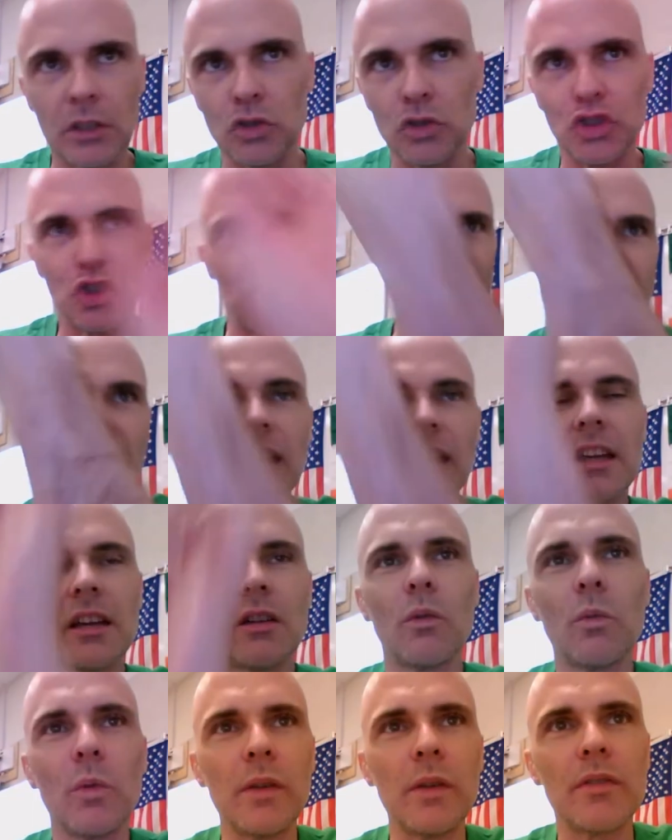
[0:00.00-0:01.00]
check,
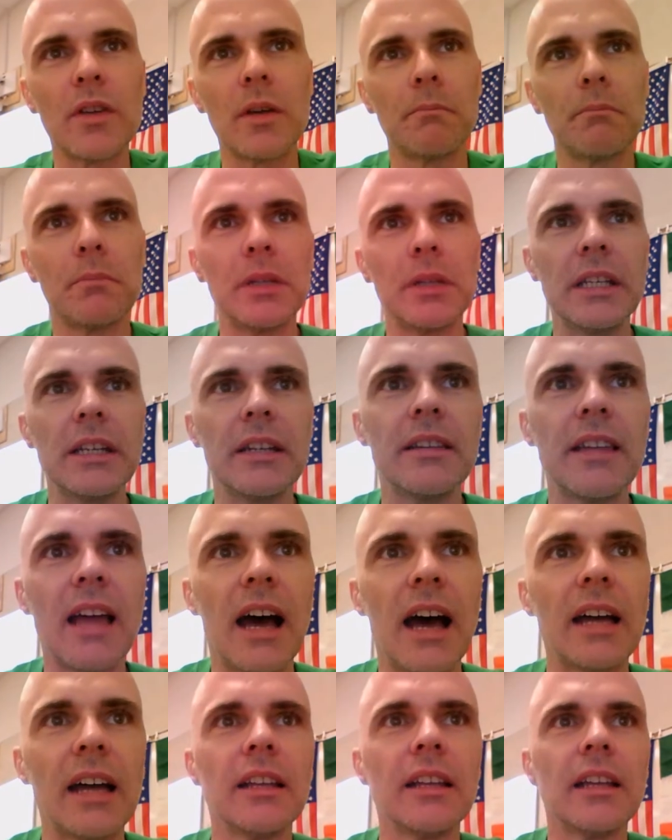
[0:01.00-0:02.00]
we've completed
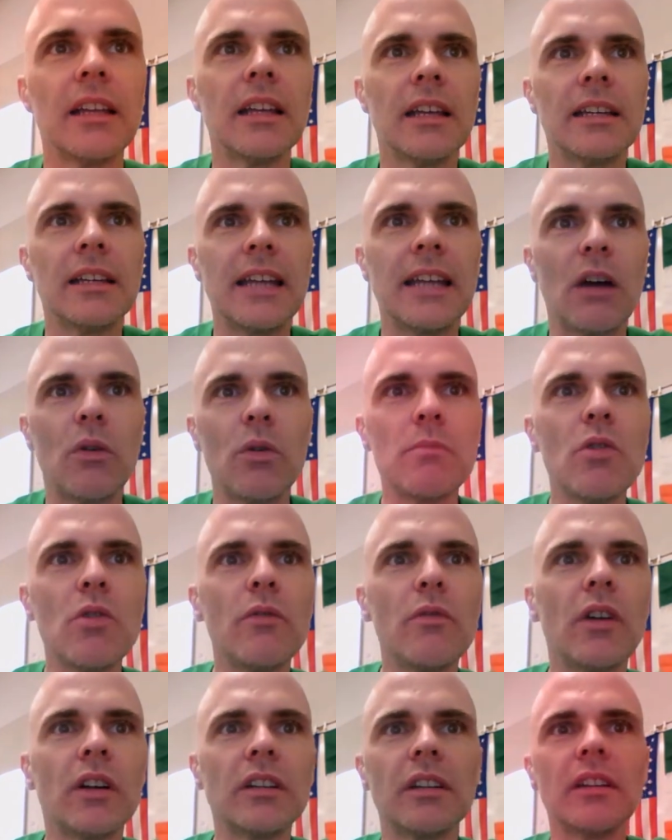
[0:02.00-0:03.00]
that. Now we move
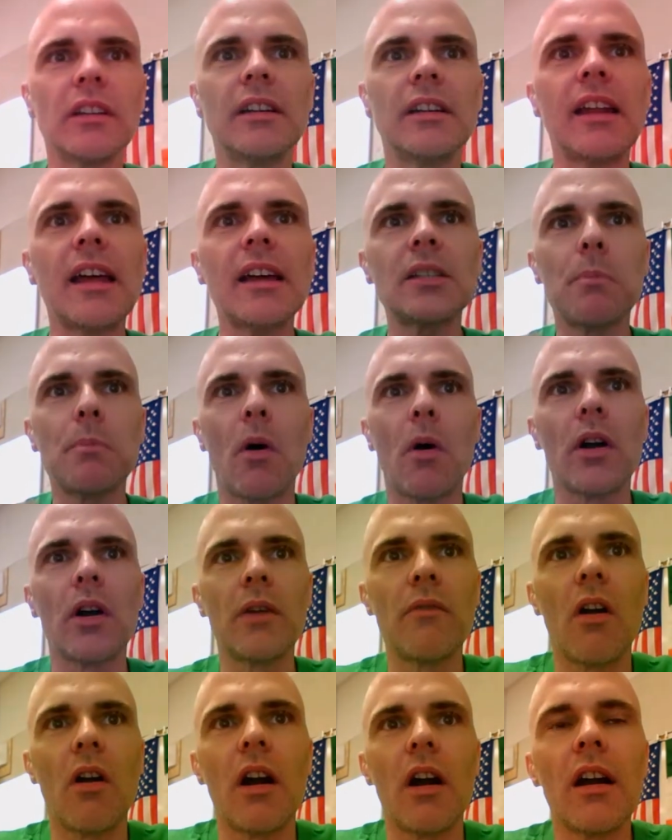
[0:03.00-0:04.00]
on to the next part of
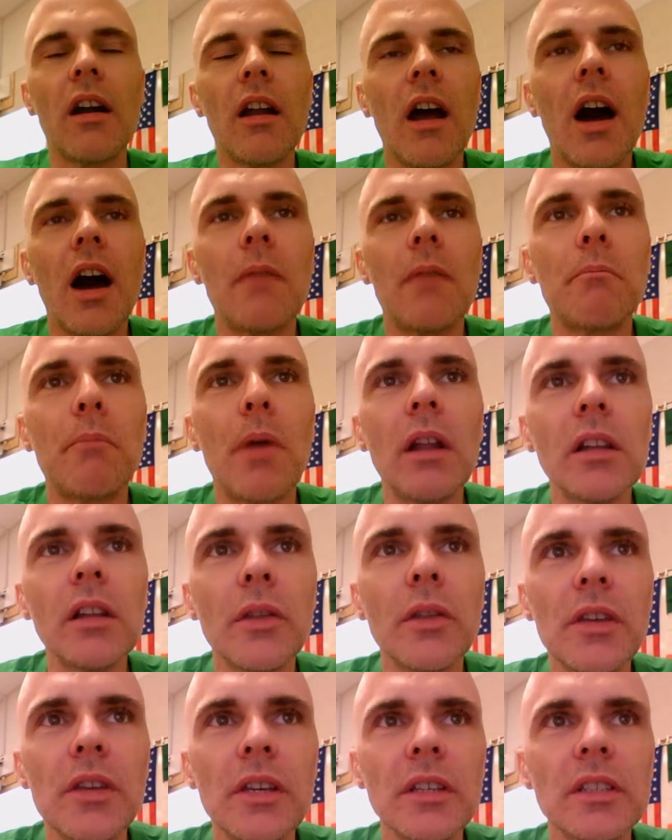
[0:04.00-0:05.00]
our umbrella
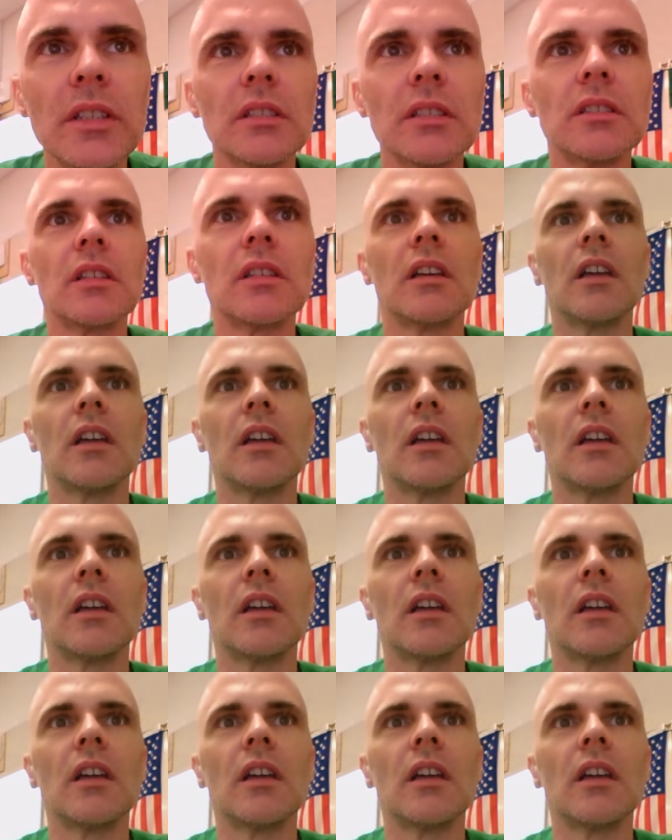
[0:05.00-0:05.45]
thesis.